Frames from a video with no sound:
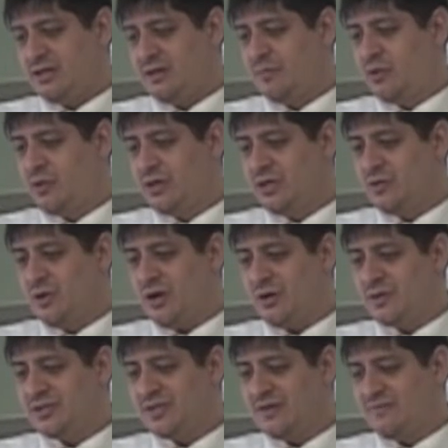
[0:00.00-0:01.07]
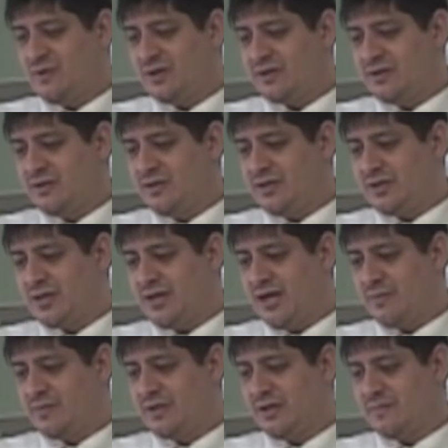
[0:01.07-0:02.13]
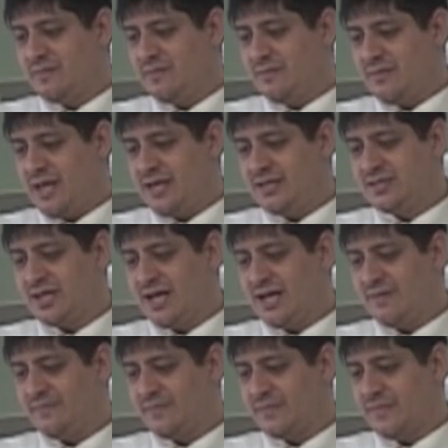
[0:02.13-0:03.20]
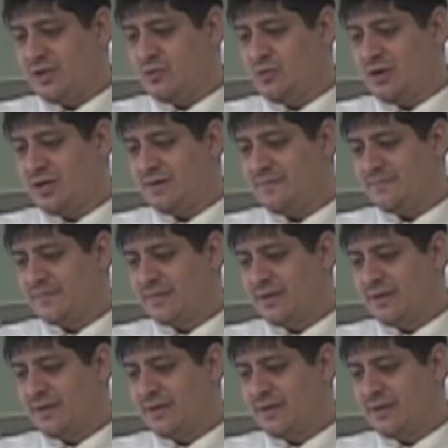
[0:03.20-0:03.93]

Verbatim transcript: The poor you will always have with you, and you can help them any time you want.